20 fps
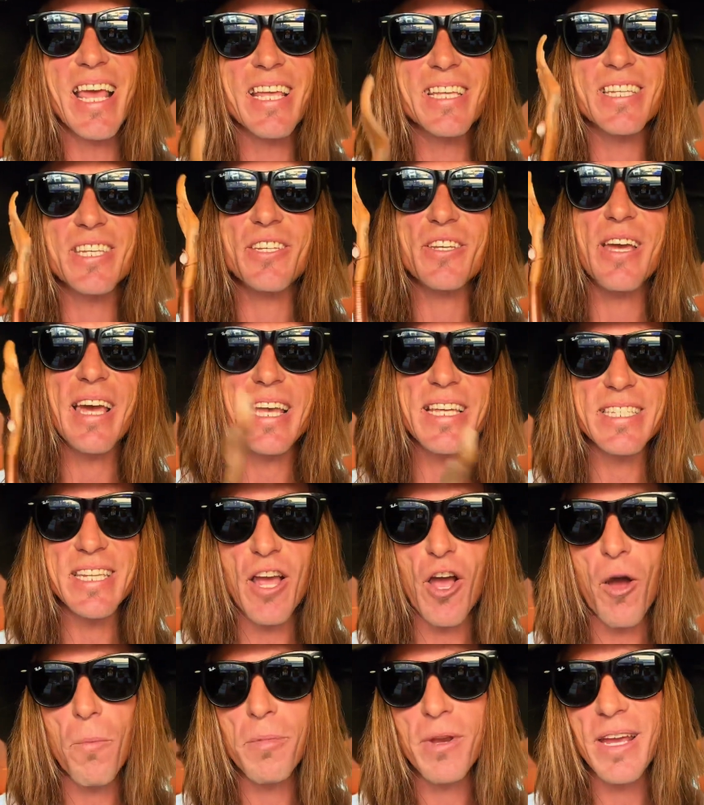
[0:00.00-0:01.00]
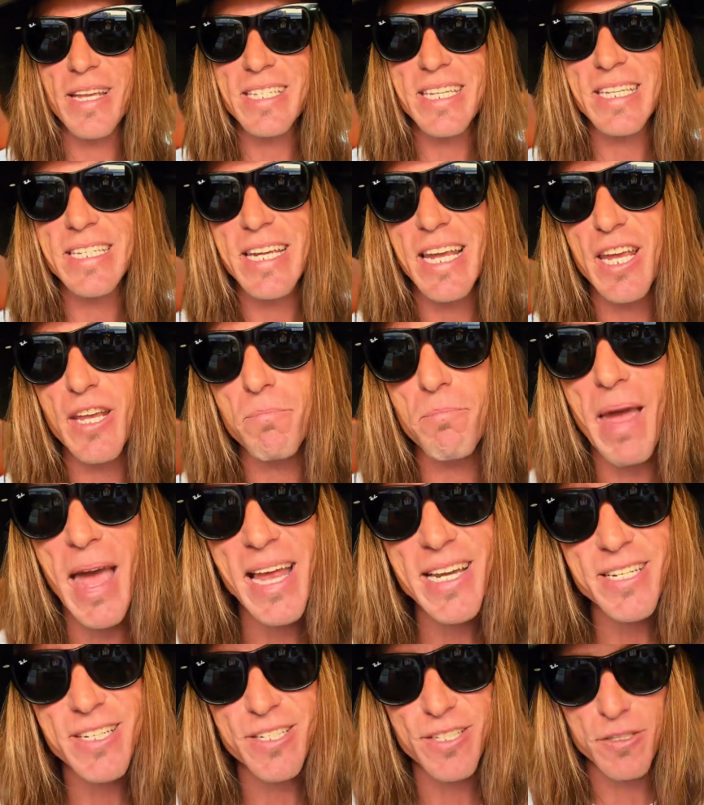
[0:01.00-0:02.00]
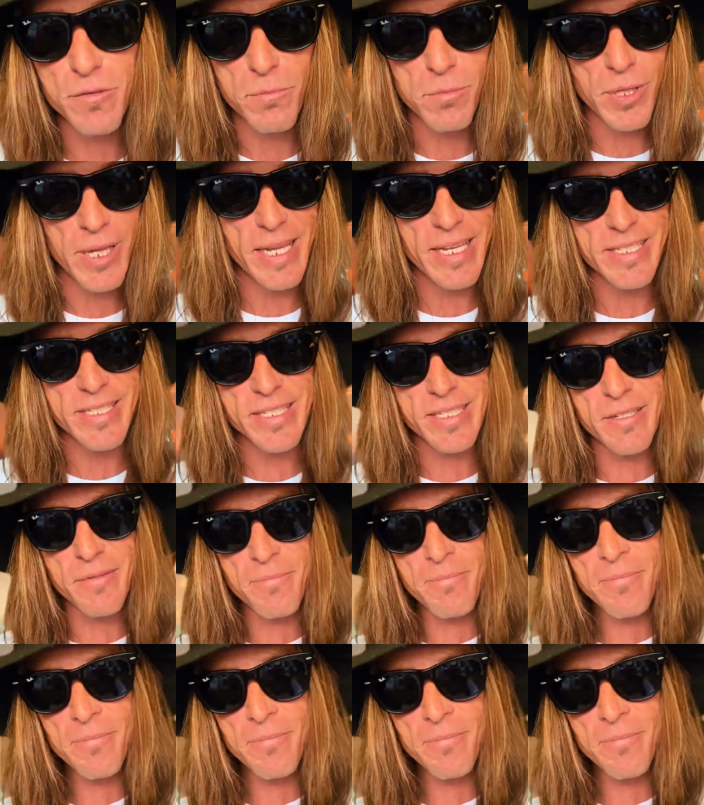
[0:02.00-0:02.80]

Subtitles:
So you guys, hope you guys' day is magical and blessed.